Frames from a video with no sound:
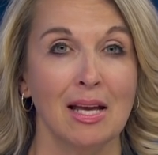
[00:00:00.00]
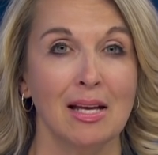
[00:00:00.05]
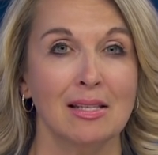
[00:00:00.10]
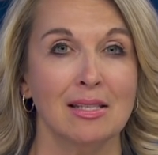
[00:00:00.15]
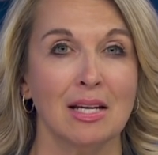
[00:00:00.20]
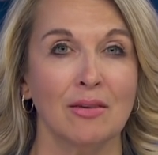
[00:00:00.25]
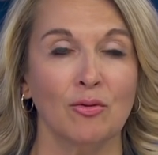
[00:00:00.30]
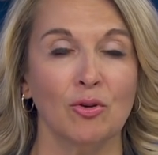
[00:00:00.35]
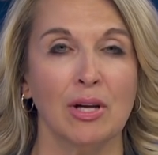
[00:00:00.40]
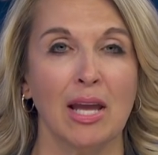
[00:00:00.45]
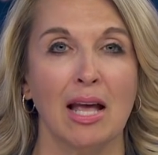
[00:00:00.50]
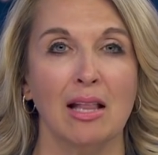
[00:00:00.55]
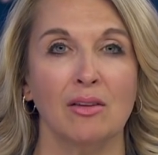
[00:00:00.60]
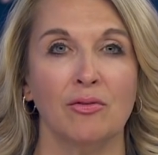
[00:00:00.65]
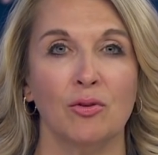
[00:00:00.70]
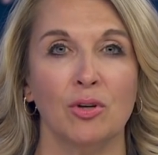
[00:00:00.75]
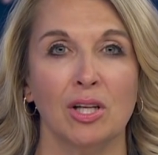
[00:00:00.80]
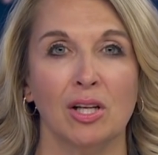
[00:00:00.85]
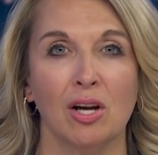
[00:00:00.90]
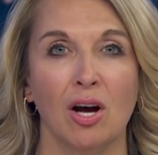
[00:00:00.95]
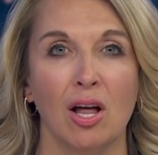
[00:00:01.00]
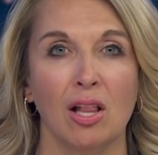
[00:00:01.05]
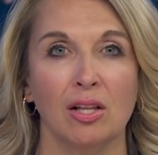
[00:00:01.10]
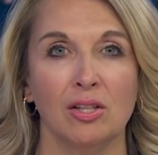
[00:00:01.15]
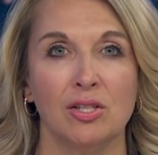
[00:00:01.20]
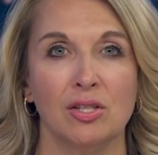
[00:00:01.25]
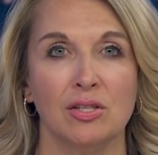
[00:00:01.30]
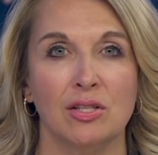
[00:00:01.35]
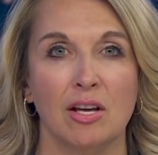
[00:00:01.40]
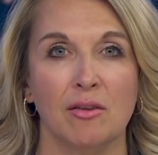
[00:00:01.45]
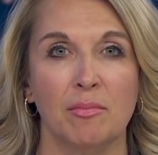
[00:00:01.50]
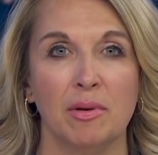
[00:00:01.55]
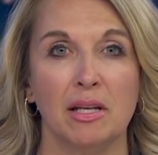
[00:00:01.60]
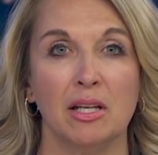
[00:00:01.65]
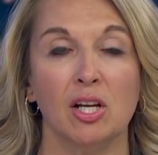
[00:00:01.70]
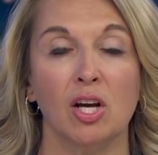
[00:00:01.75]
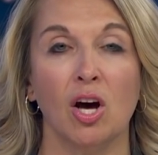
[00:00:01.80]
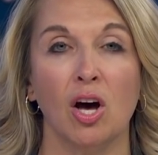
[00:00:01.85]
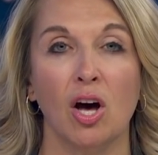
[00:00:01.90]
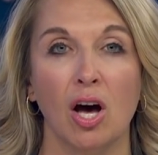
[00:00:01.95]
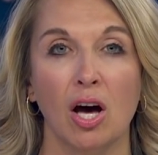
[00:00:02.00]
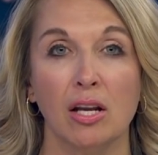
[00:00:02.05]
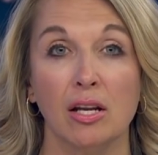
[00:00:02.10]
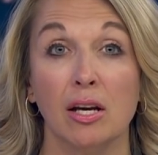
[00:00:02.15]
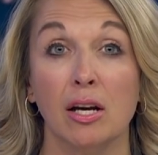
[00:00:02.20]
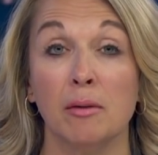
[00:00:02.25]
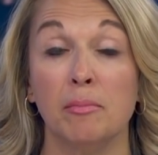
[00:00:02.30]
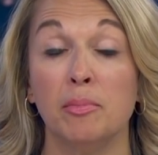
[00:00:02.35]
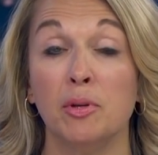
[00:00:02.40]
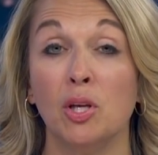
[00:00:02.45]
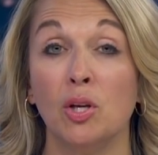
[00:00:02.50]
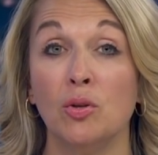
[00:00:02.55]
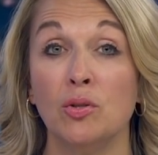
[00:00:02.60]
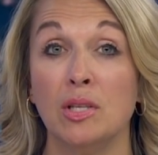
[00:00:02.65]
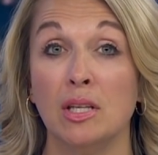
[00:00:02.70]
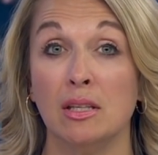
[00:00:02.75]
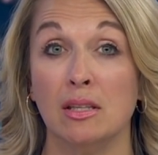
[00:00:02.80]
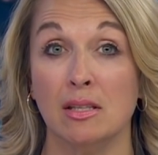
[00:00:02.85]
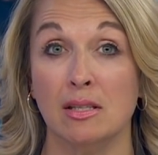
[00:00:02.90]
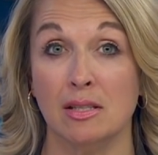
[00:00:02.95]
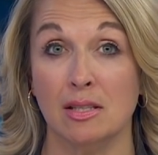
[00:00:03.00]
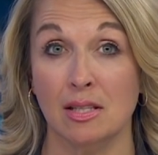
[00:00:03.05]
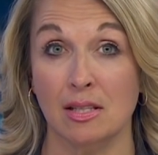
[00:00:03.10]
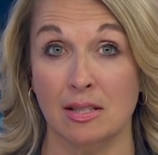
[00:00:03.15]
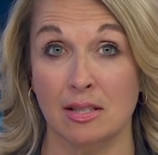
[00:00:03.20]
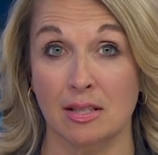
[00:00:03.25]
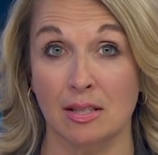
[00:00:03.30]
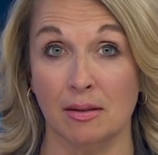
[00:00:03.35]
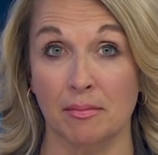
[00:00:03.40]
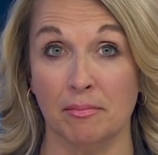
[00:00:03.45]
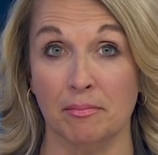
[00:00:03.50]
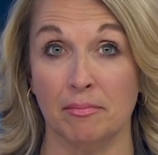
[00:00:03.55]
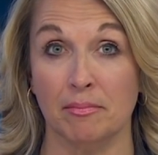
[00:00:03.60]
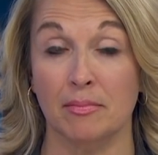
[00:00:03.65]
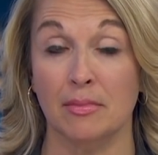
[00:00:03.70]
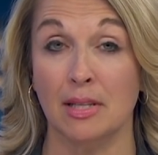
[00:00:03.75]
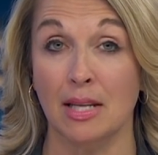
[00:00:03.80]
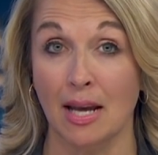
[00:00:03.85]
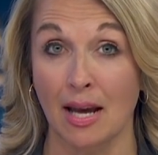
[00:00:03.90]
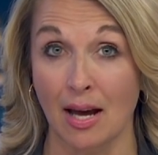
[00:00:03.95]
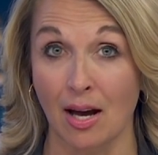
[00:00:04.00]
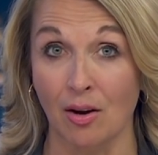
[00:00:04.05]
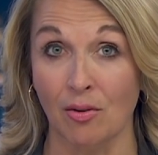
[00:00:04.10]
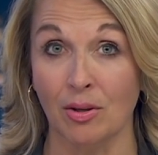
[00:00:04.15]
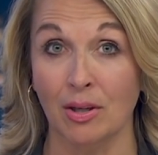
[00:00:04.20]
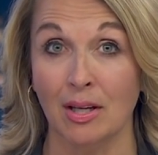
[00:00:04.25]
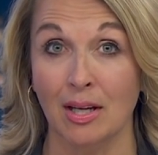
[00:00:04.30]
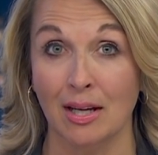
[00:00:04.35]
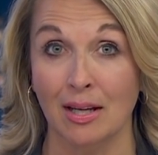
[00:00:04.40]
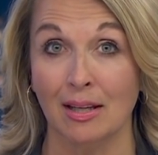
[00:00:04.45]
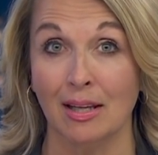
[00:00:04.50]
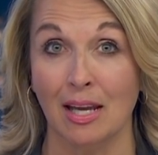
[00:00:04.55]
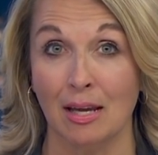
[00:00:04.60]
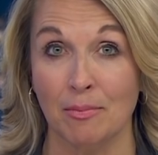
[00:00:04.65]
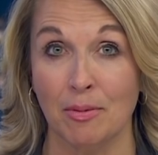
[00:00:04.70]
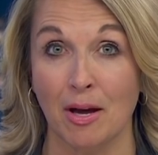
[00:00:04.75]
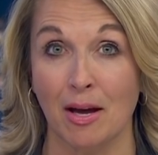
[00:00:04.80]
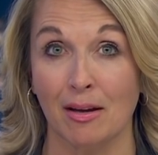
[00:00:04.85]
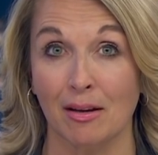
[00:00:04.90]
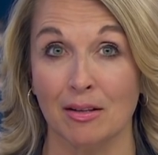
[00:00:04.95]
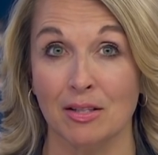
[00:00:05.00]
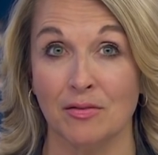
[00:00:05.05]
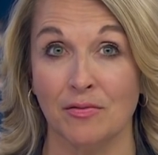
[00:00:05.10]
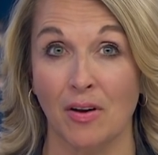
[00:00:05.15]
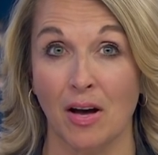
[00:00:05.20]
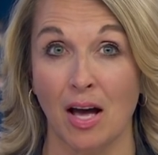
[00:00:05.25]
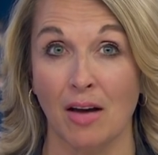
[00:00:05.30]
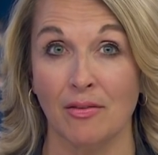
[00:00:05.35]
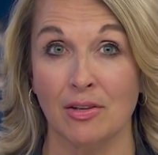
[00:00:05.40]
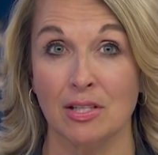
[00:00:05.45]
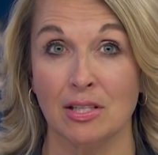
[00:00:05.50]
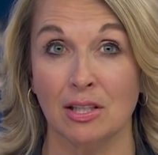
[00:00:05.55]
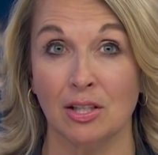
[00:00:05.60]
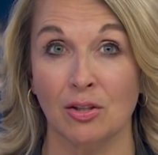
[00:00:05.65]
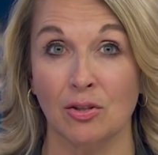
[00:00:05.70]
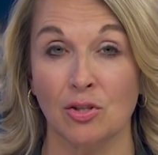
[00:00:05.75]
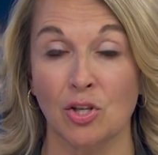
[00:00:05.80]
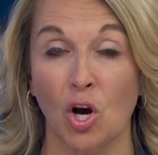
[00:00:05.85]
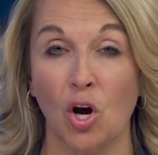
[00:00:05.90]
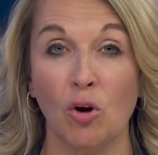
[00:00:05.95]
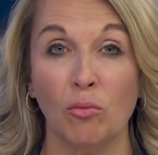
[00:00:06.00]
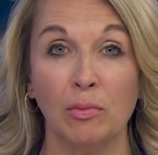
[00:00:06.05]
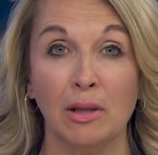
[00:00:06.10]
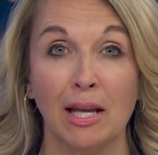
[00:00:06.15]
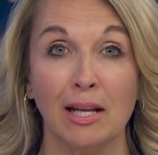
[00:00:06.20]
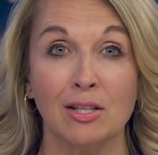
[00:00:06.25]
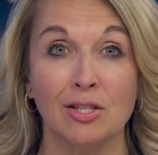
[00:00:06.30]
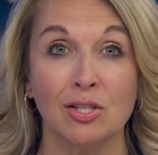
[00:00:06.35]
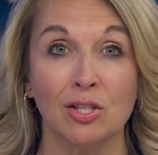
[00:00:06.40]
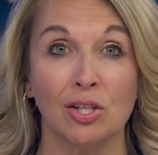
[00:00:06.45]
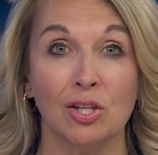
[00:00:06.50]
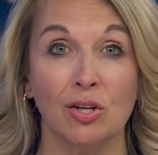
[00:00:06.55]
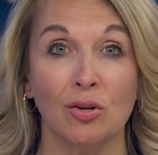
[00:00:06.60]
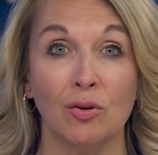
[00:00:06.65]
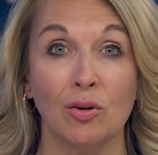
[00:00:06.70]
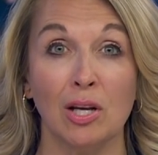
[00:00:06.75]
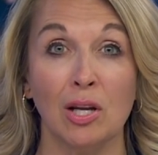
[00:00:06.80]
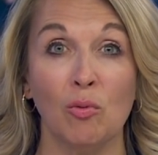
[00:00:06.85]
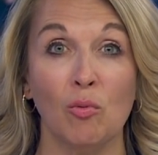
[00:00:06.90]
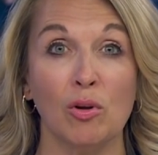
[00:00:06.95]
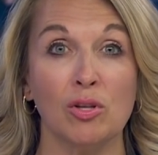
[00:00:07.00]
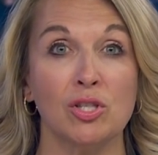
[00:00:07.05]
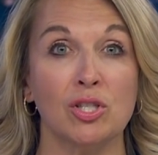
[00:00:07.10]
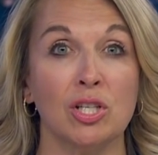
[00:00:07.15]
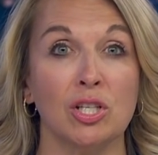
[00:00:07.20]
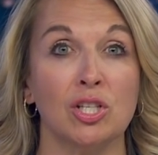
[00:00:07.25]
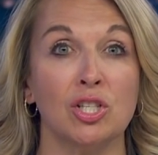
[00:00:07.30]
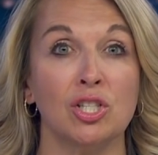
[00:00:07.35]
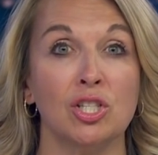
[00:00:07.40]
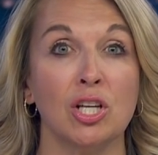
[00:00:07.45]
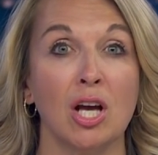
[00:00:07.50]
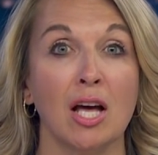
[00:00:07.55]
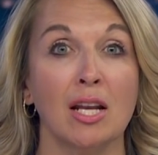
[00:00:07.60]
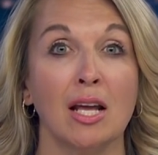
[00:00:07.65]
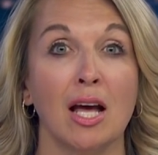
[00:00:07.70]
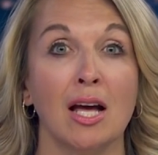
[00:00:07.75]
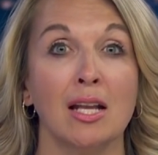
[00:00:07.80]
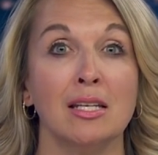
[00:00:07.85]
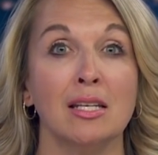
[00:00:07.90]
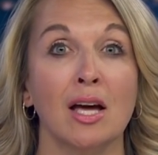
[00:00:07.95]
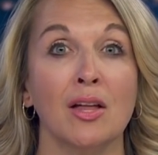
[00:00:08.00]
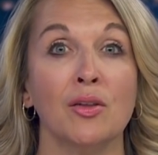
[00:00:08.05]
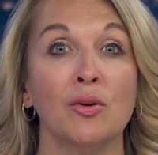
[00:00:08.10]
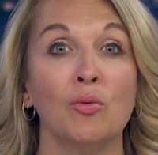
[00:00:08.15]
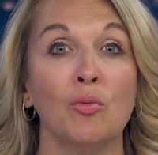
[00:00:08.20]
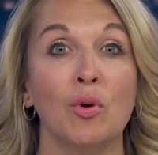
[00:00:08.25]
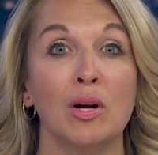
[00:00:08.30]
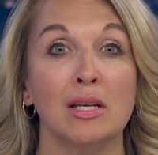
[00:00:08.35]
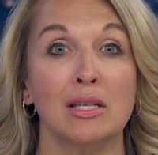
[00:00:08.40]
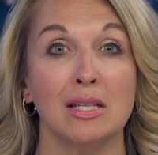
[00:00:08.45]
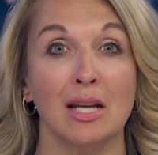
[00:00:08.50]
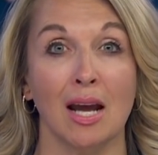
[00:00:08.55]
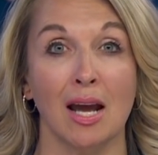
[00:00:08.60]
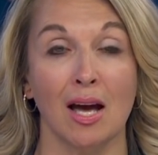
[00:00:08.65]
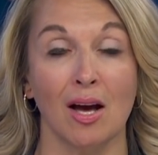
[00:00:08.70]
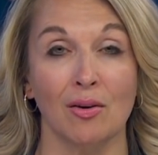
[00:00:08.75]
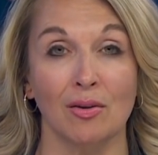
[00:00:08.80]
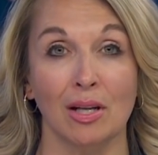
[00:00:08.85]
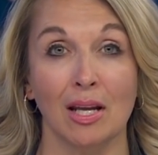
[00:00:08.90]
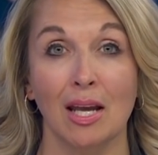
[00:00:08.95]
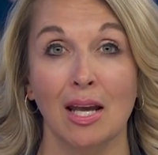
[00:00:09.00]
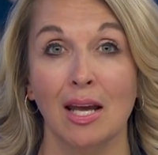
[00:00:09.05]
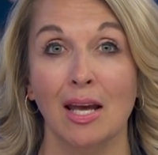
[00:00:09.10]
Several California colleges have been caught abusing the system. Now, KPIX 5 has learned Homeland Security wants to shut another one down.